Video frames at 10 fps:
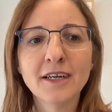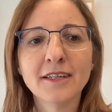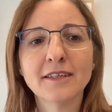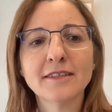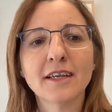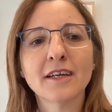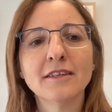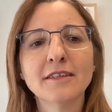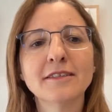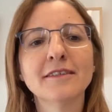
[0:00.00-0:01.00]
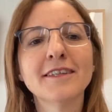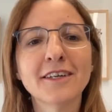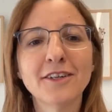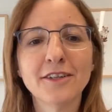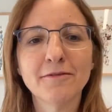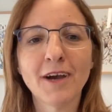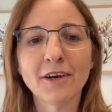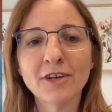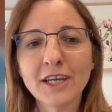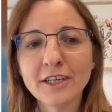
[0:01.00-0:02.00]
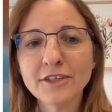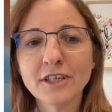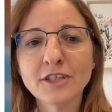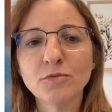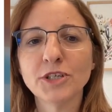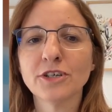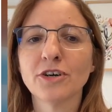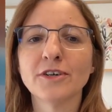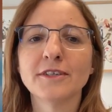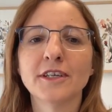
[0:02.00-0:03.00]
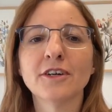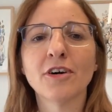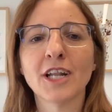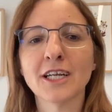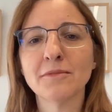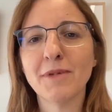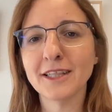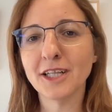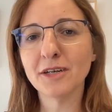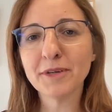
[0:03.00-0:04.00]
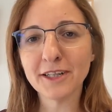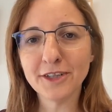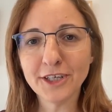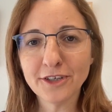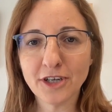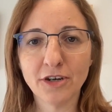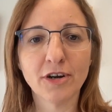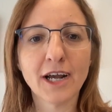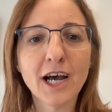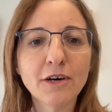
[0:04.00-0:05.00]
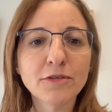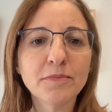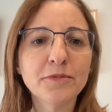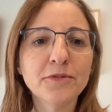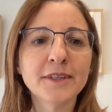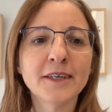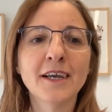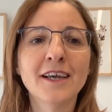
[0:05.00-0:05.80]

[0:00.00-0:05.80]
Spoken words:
The second is integrity violations, which cause incorrect model prediction or output.